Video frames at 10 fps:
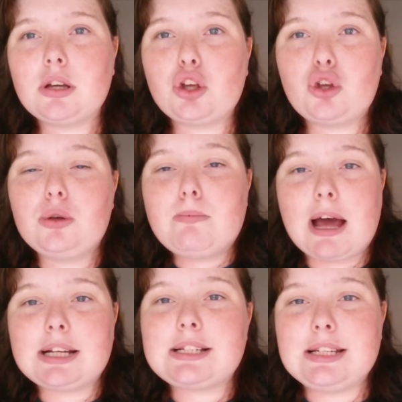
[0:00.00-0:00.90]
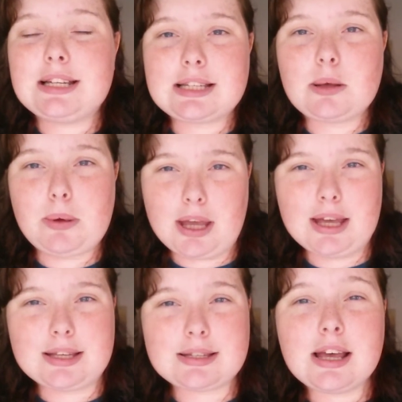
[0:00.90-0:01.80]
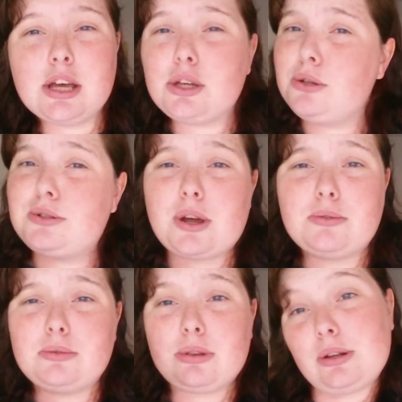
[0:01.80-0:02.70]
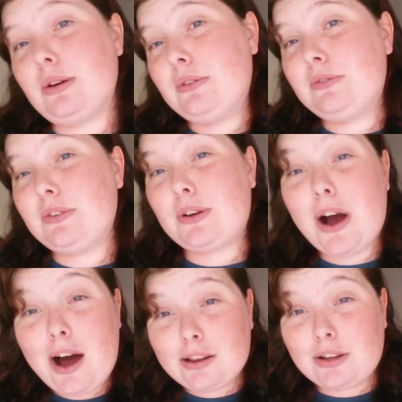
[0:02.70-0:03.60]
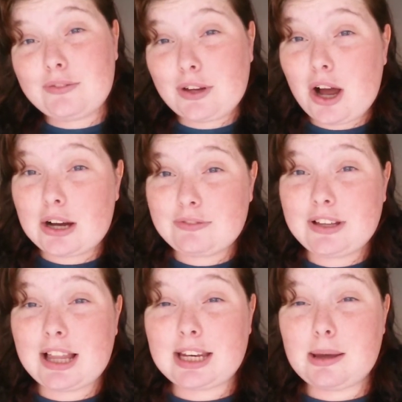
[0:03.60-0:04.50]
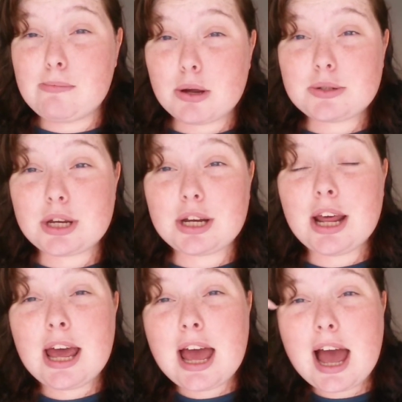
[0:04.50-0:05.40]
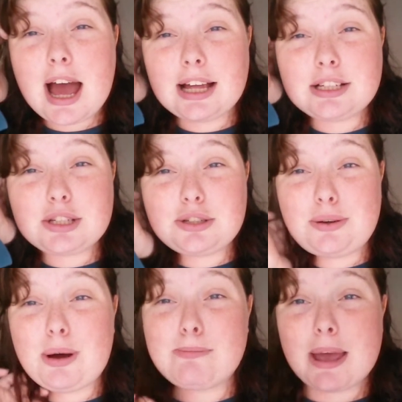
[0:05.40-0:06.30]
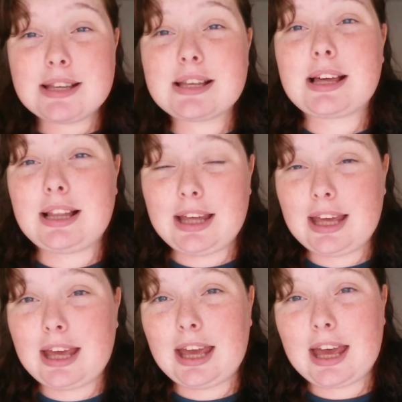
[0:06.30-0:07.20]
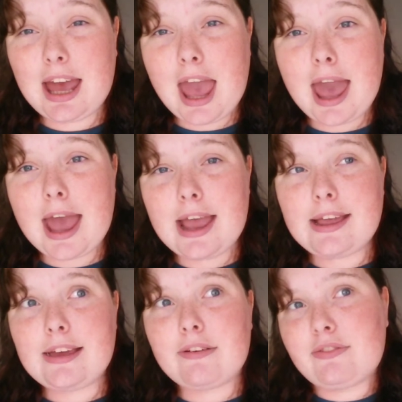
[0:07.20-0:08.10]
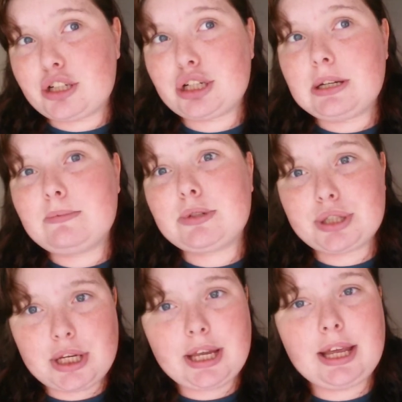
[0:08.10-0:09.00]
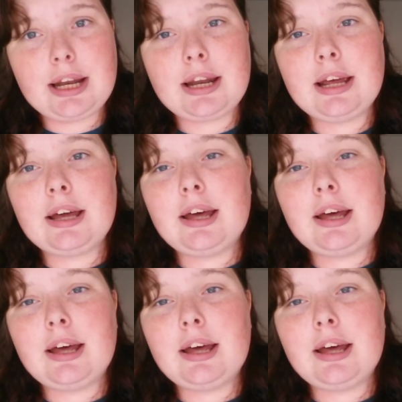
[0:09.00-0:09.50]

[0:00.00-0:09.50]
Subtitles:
humanity disappears. You don't love, you can't feel any emotion, and you are basically a efficient machine